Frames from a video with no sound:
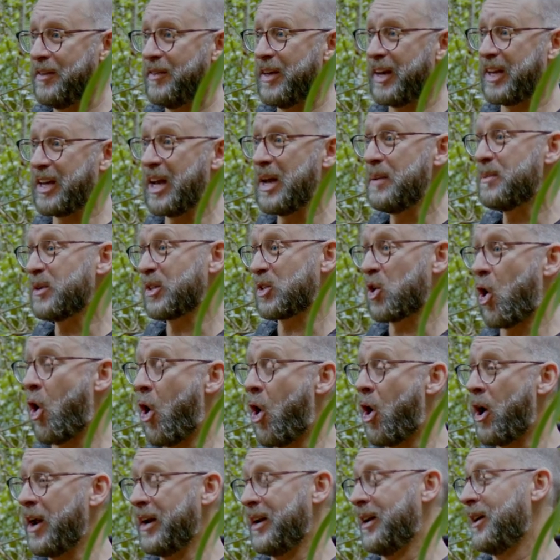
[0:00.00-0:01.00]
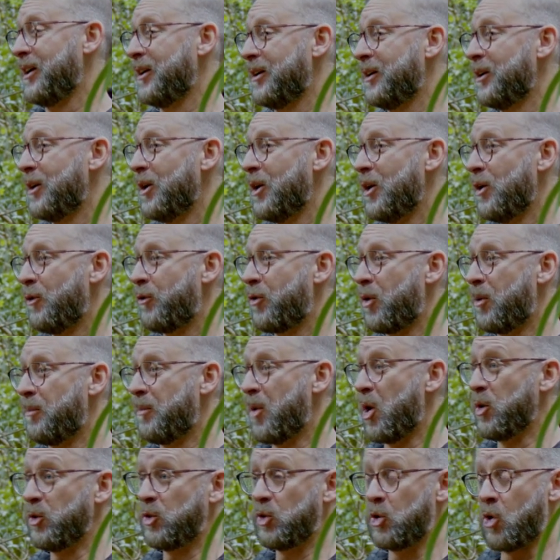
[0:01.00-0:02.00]
that keep us hiding from
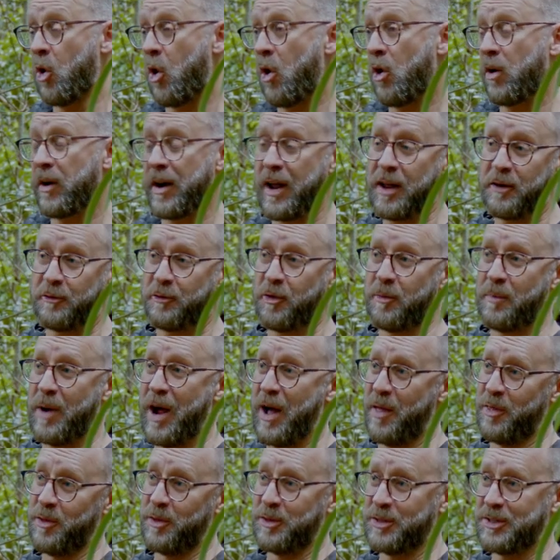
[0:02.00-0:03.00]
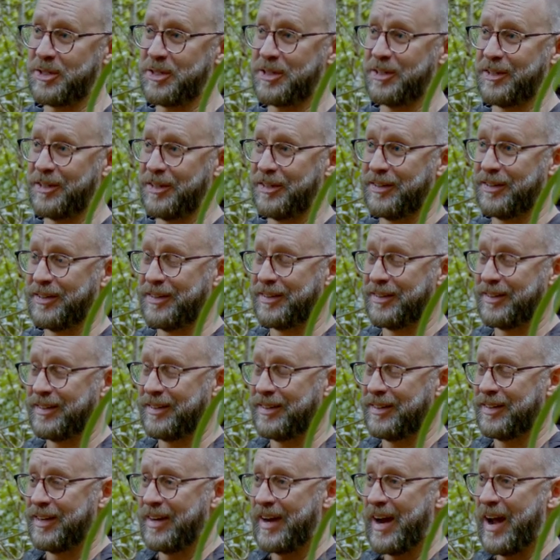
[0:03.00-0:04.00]
both God and from others.
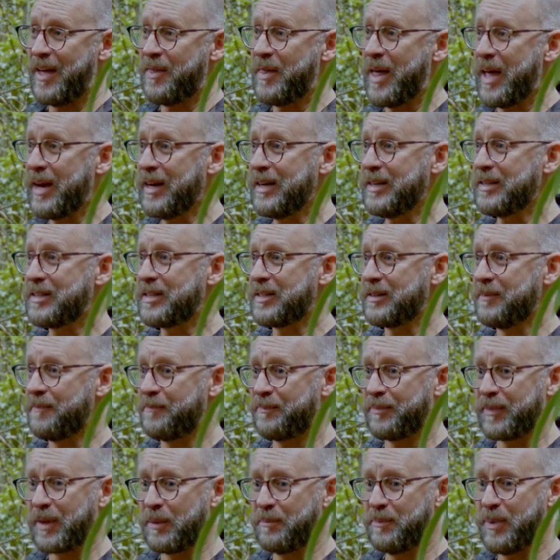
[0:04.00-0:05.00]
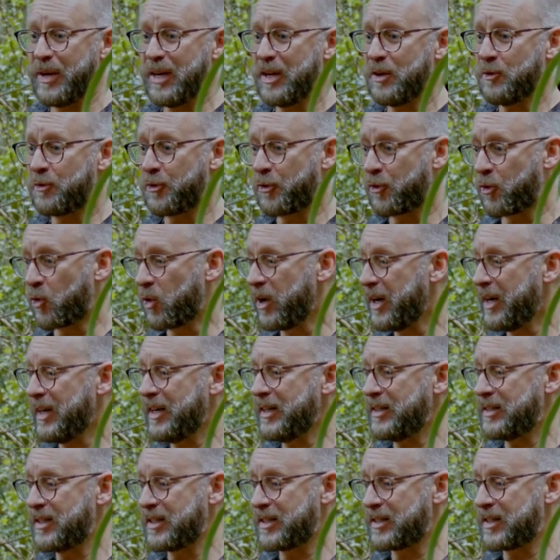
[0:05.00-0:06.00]
And that is being
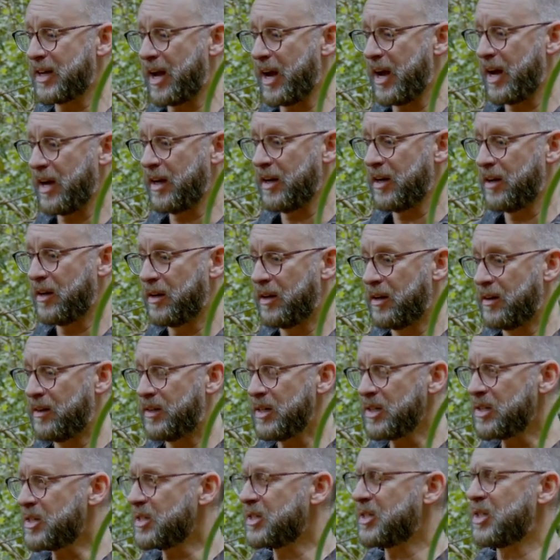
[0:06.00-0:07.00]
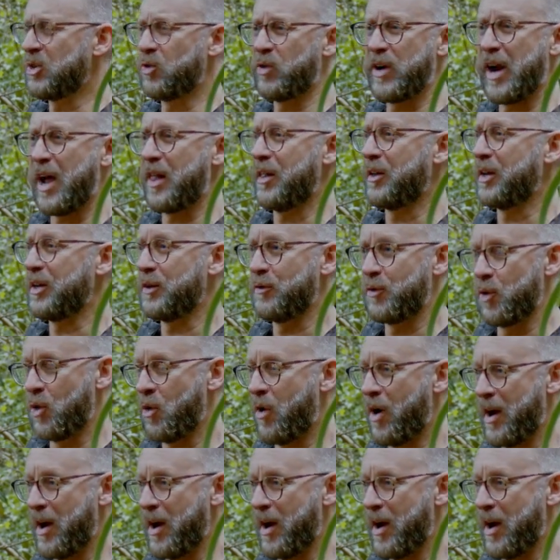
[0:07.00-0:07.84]
free to say, this is the reality of who